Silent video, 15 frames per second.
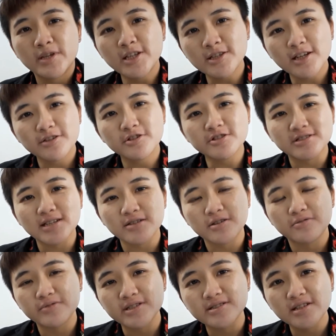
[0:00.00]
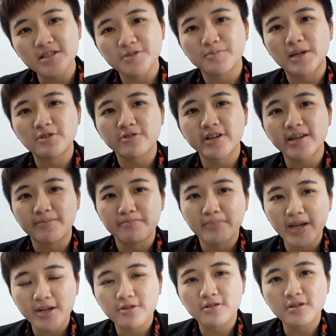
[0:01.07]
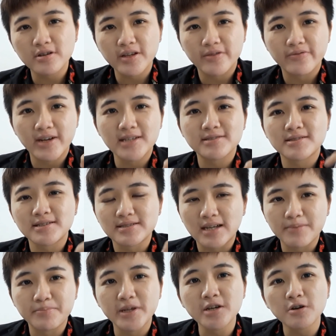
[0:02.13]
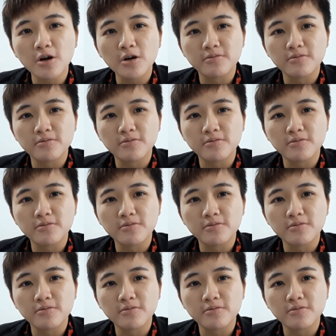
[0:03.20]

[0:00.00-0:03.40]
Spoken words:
Meaning that you need to start your research by looking at macro events that's happening